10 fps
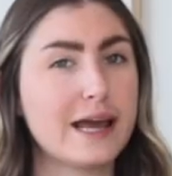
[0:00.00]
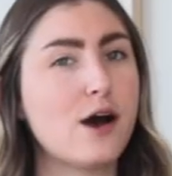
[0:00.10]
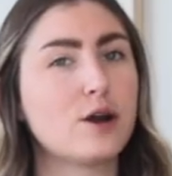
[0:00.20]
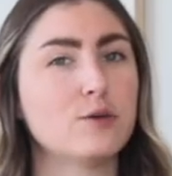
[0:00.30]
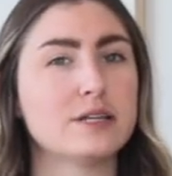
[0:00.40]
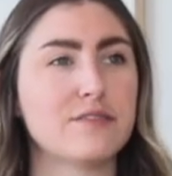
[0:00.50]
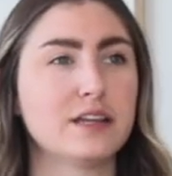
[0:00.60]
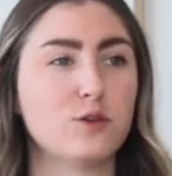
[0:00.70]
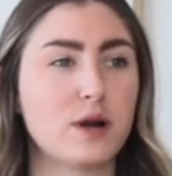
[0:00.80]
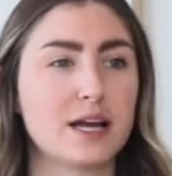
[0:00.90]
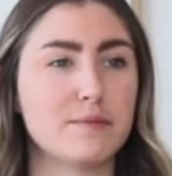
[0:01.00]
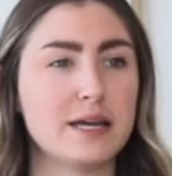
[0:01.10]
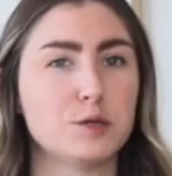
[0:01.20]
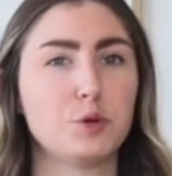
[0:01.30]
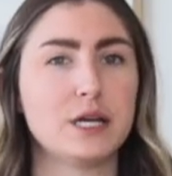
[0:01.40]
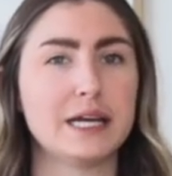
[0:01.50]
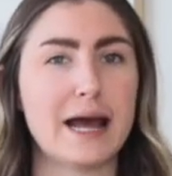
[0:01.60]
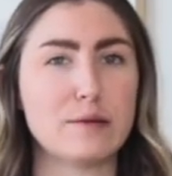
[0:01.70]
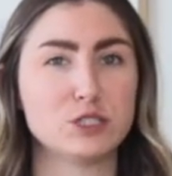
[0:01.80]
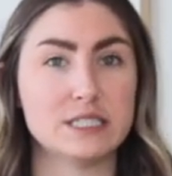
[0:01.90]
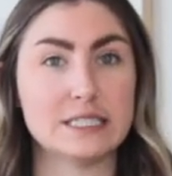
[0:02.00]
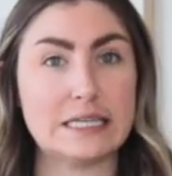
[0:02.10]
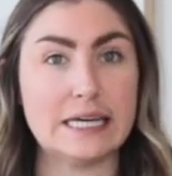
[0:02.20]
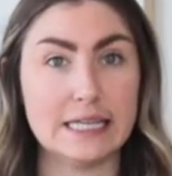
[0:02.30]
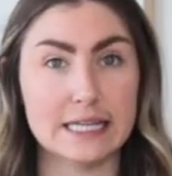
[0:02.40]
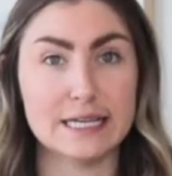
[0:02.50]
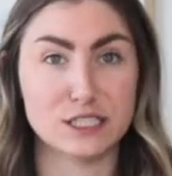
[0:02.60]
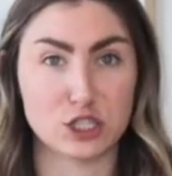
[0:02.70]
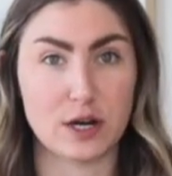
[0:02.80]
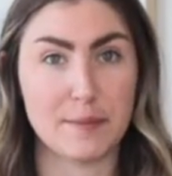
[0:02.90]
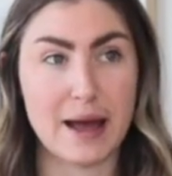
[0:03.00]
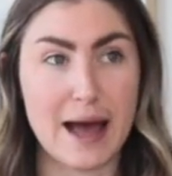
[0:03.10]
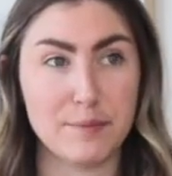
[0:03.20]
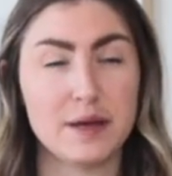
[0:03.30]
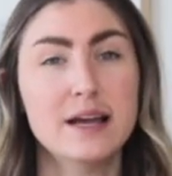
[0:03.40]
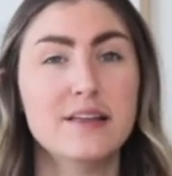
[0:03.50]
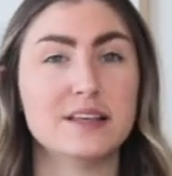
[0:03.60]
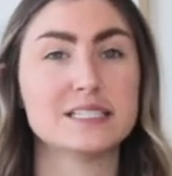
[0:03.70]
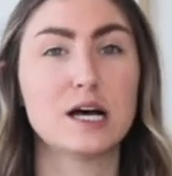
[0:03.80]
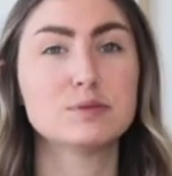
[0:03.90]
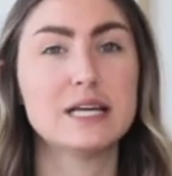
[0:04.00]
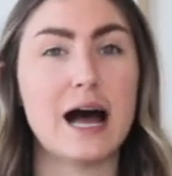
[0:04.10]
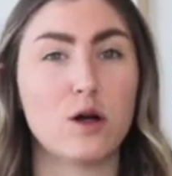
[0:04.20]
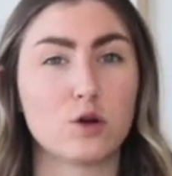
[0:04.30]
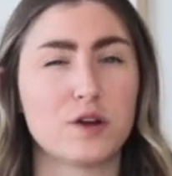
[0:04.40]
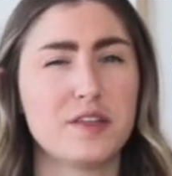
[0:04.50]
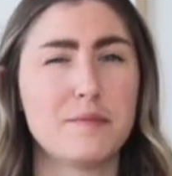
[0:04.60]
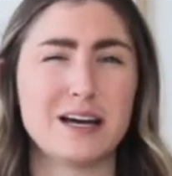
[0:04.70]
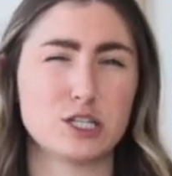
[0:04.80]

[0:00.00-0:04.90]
account, I would definitely recommend putting captions in the Instagram app. This helps the algorithm